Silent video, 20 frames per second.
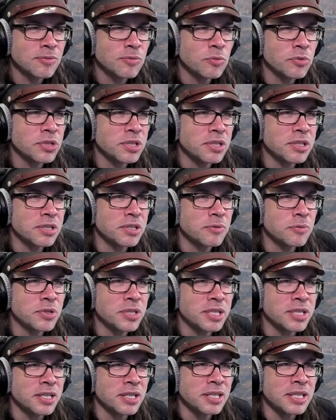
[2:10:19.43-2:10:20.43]
with a with
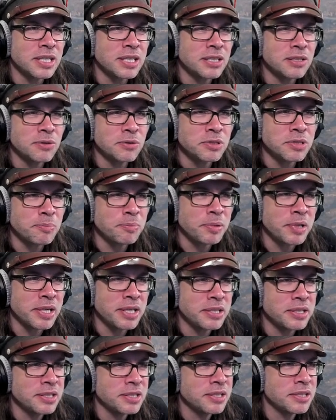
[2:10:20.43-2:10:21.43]
a guy who was a
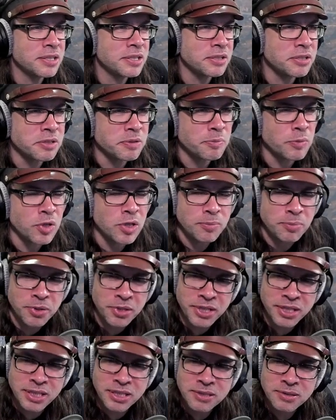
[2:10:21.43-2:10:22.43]
pilot in a small
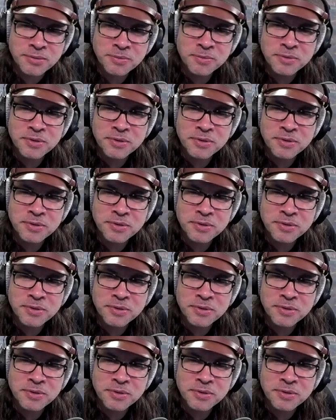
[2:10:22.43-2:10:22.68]
plane.